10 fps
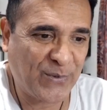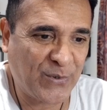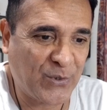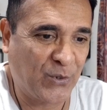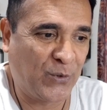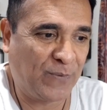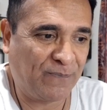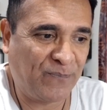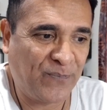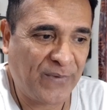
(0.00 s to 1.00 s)
So,
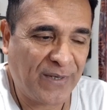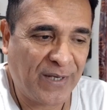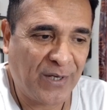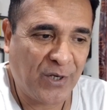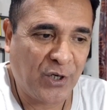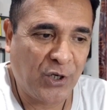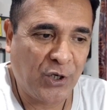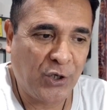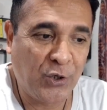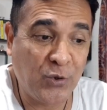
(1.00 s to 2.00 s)

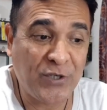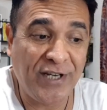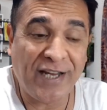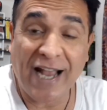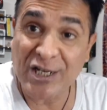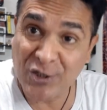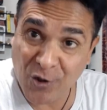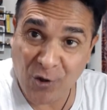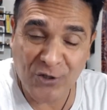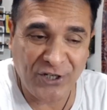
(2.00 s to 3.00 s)
using
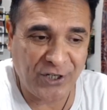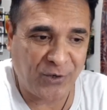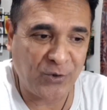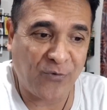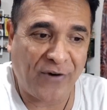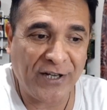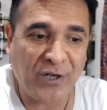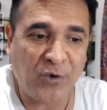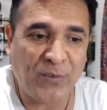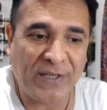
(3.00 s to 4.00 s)
astrology now to find
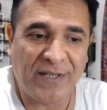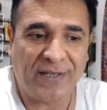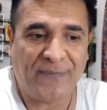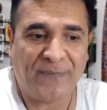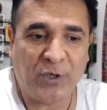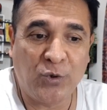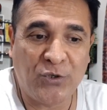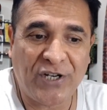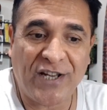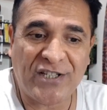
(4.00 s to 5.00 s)
out whether you
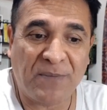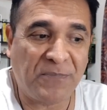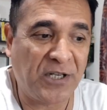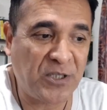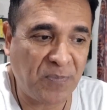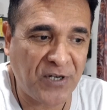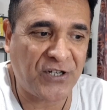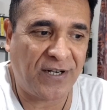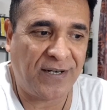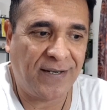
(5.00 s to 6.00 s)
share something
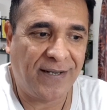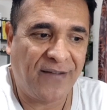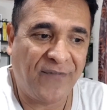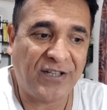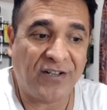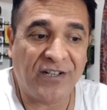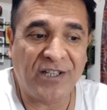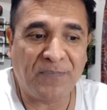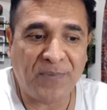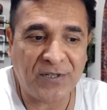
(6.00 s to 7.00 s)
special with
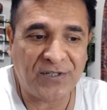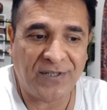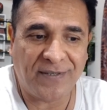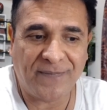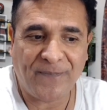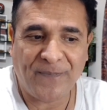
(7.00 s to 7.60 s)
another person